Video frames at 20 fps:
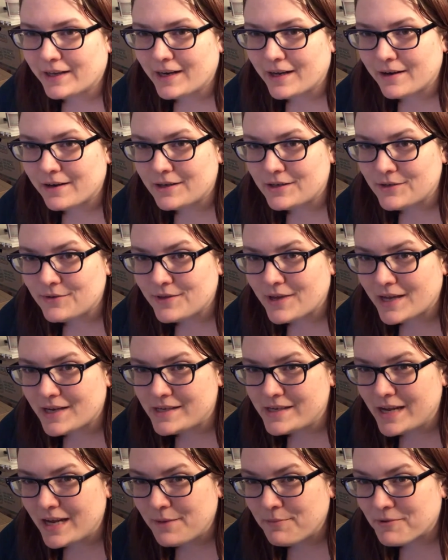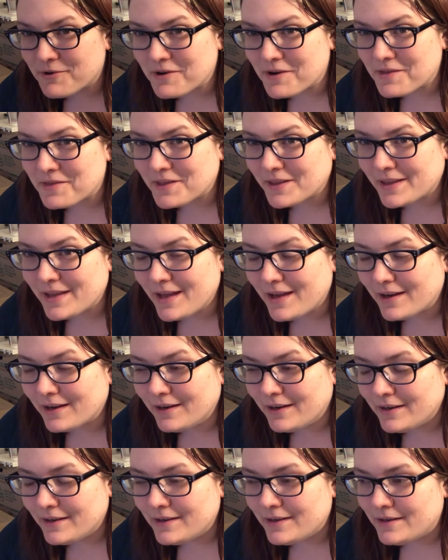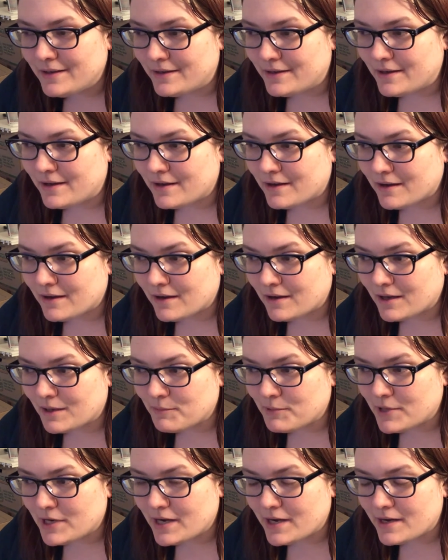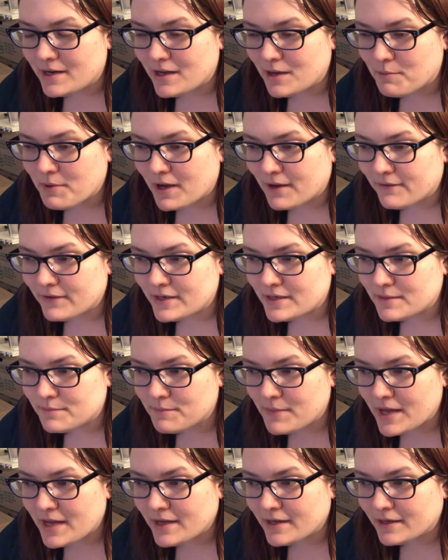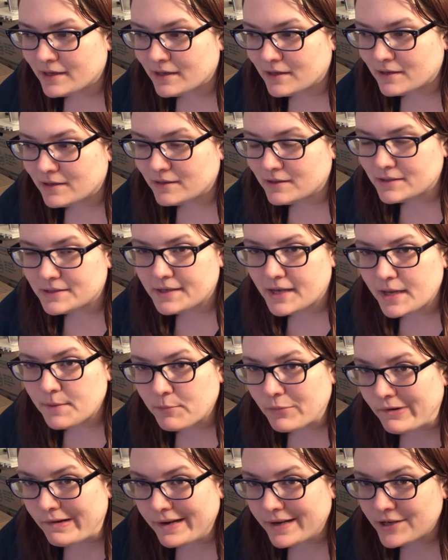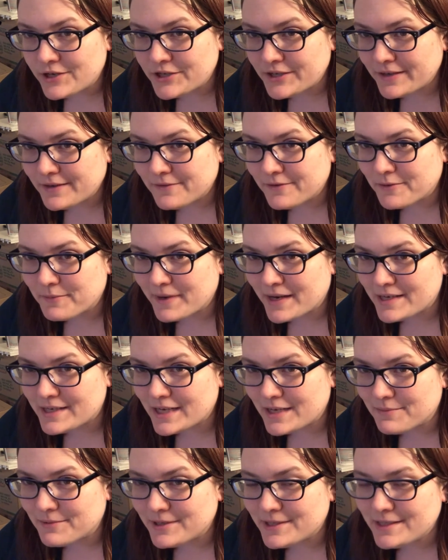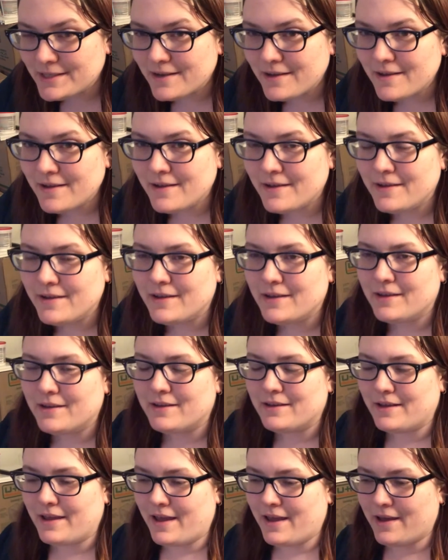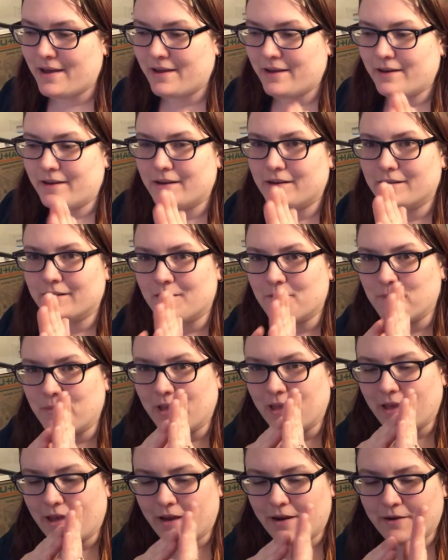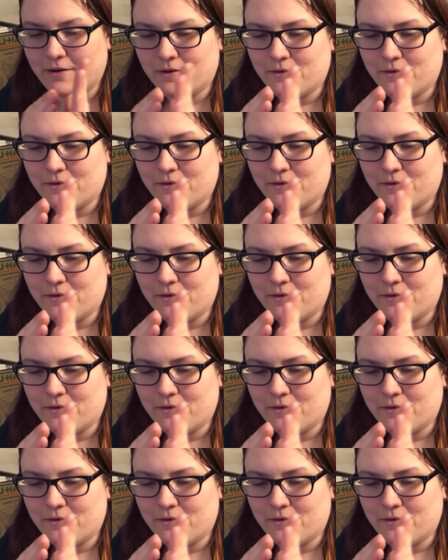how to do that taper on the leg. I'm gonna end up having to make a little tapering jig for my table saw, and I'll be like,